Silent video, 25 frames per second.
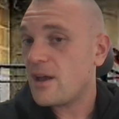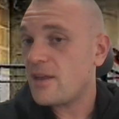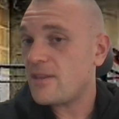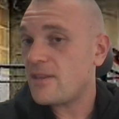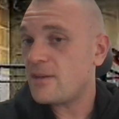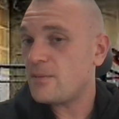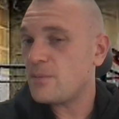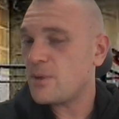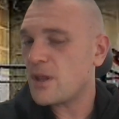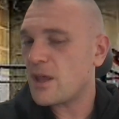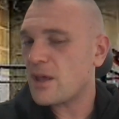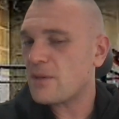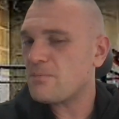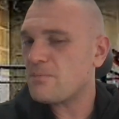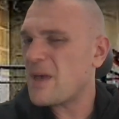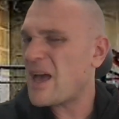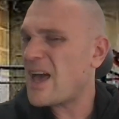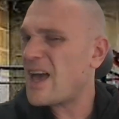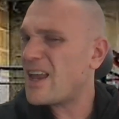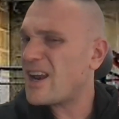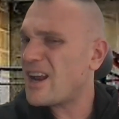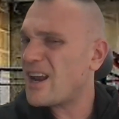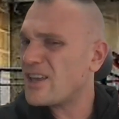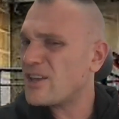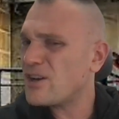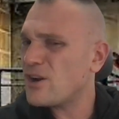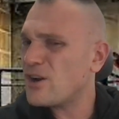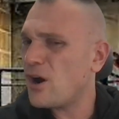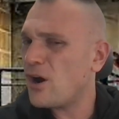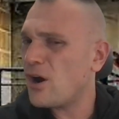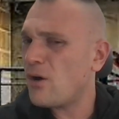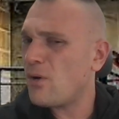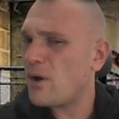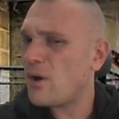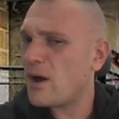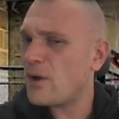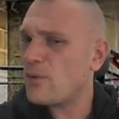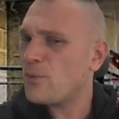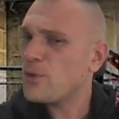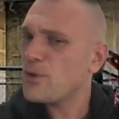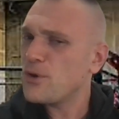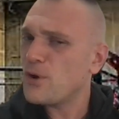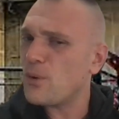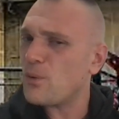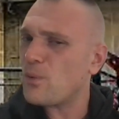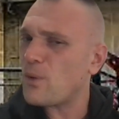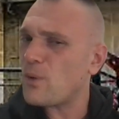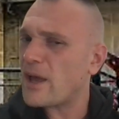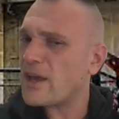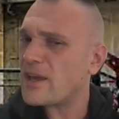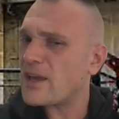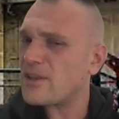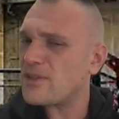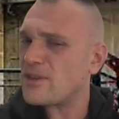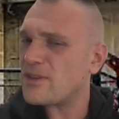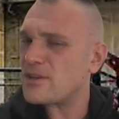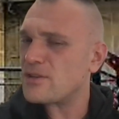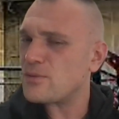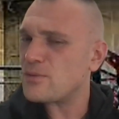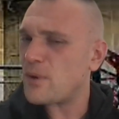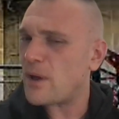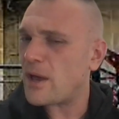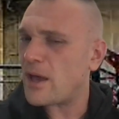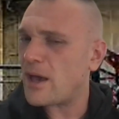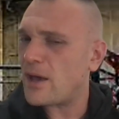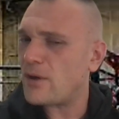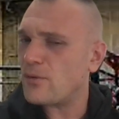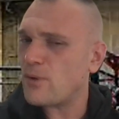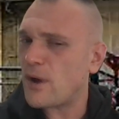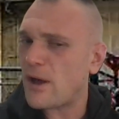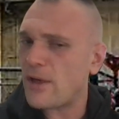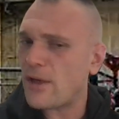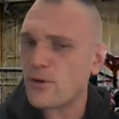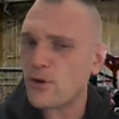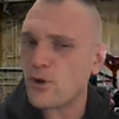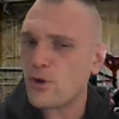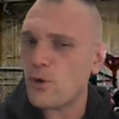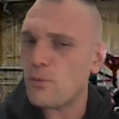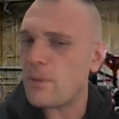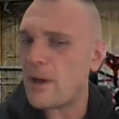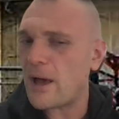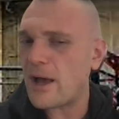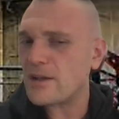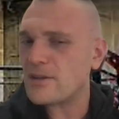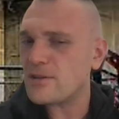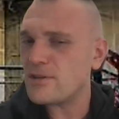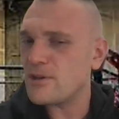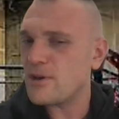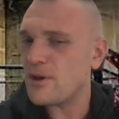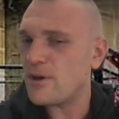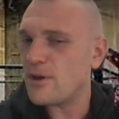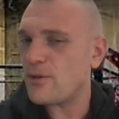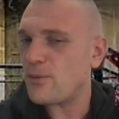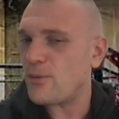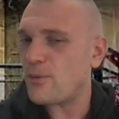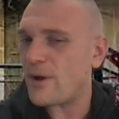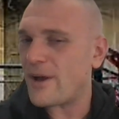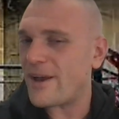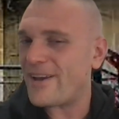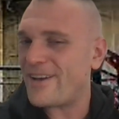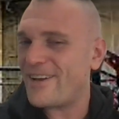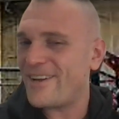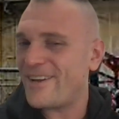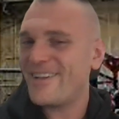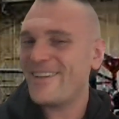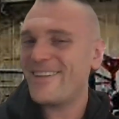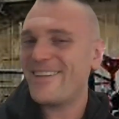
then be like, man, I, you know, I really don't like it this way. I'd rather go back to the other way.